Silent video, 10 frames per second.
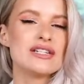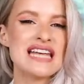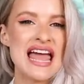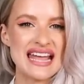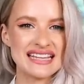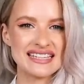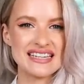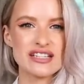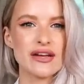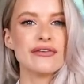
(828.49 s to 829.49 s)

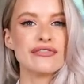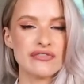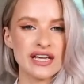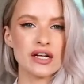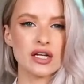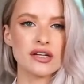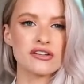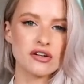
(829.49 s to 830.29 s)
tailored feel.